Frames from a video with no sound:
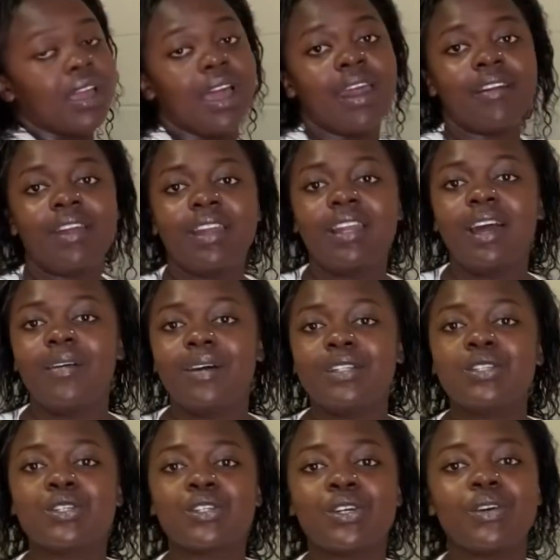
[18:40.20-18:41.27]
Right now, I want
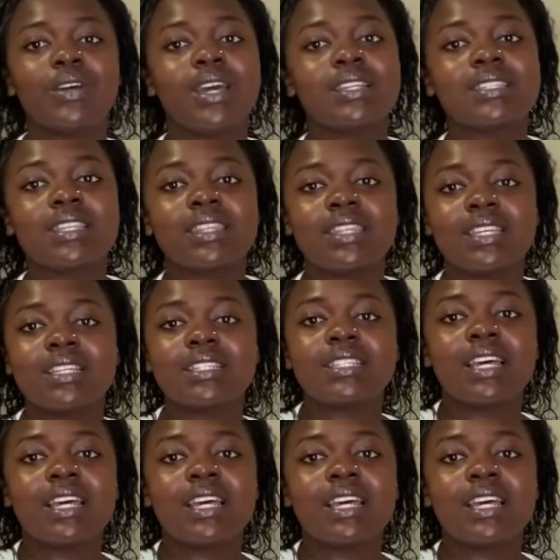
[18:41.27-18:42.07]
to show you guys the things